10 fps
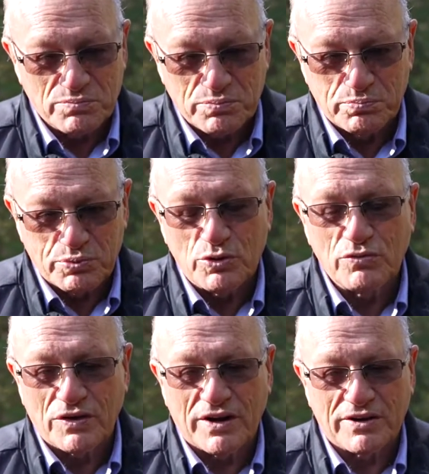
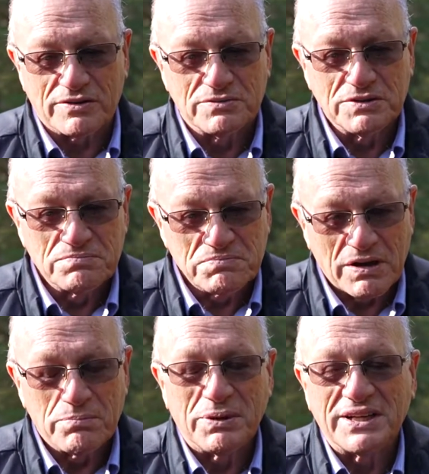improve our
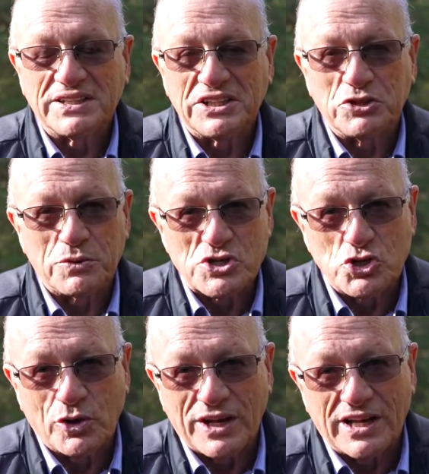ability to
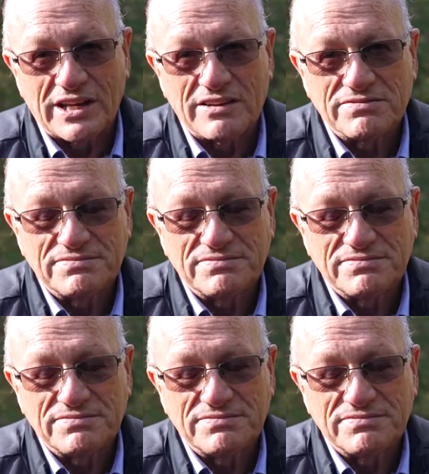enjoy life.